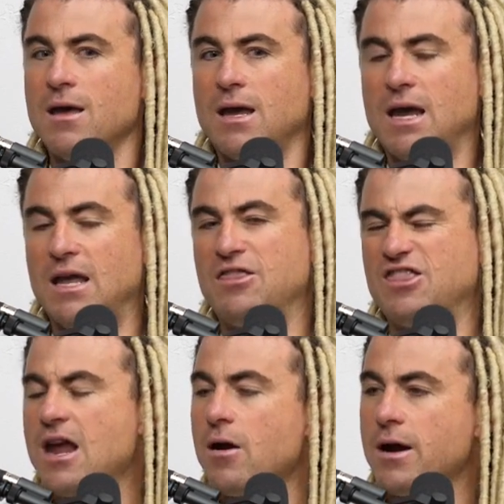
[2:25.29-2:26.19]
In
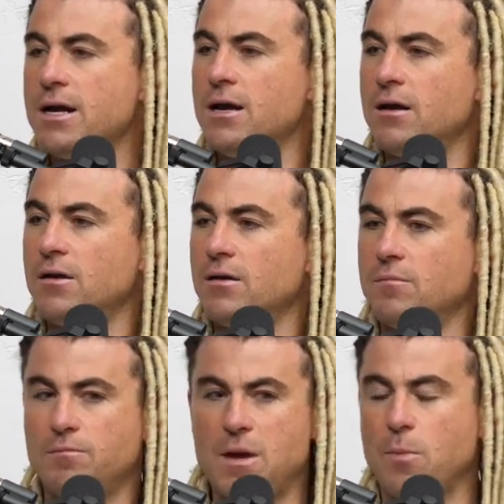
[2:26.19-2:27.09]
theory,
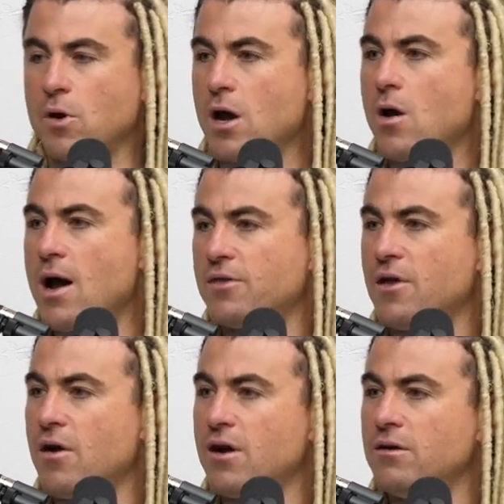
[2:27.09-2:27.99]
people could go out
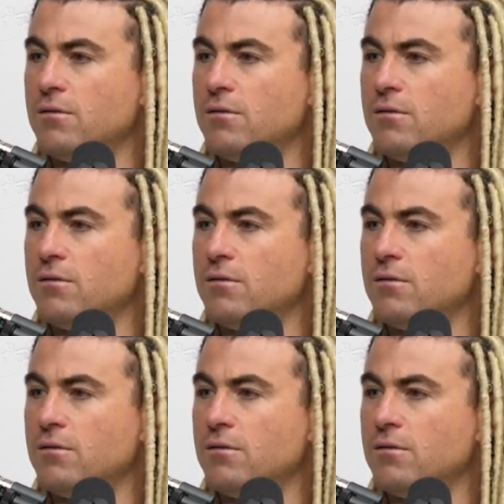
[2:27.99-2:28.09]
there and